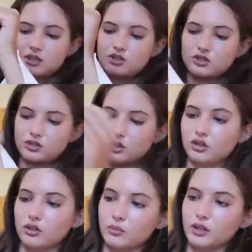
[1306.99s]
These just look
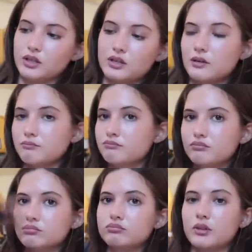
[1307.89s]
good with
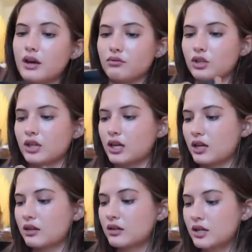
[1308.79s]

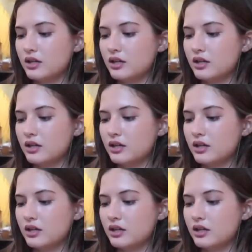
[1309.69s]
everything.